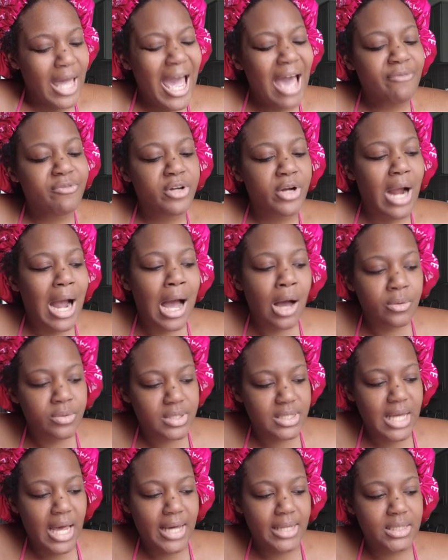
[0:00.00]
your
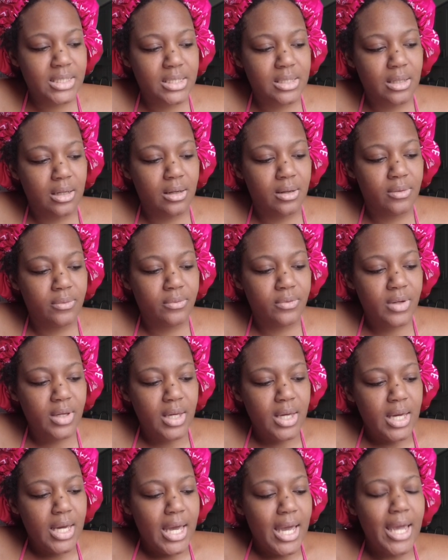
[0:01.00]
outside stuff.
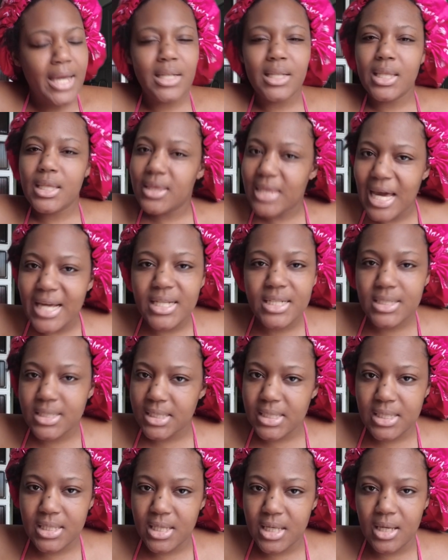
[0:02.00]
And that is
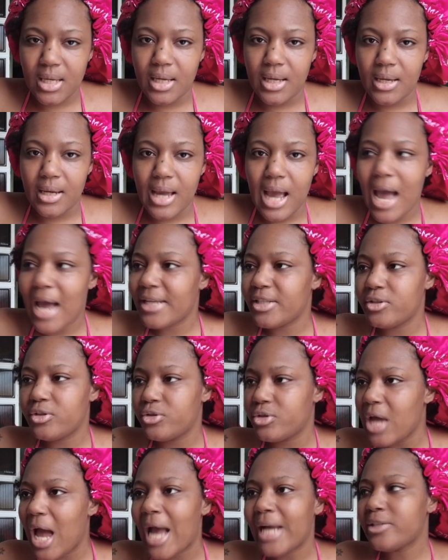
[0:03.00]
the thing.
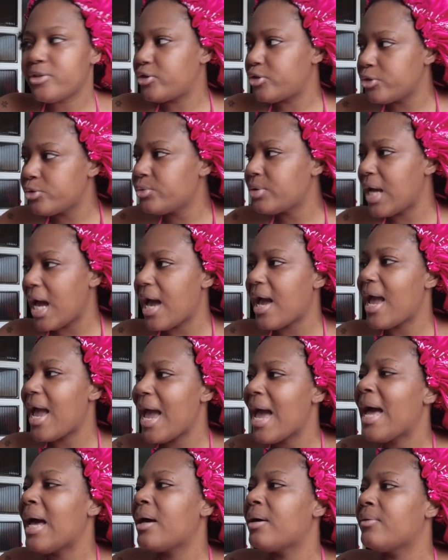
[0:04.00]
I do not
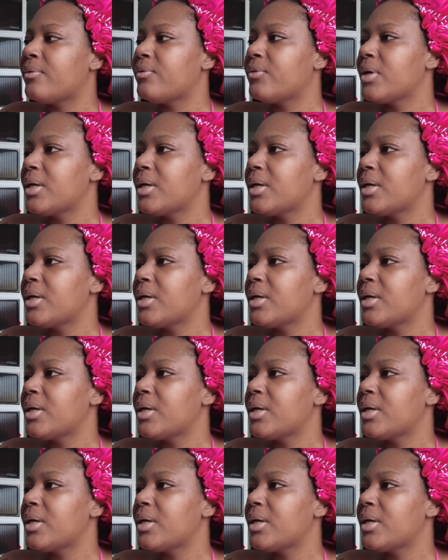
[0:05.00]
have.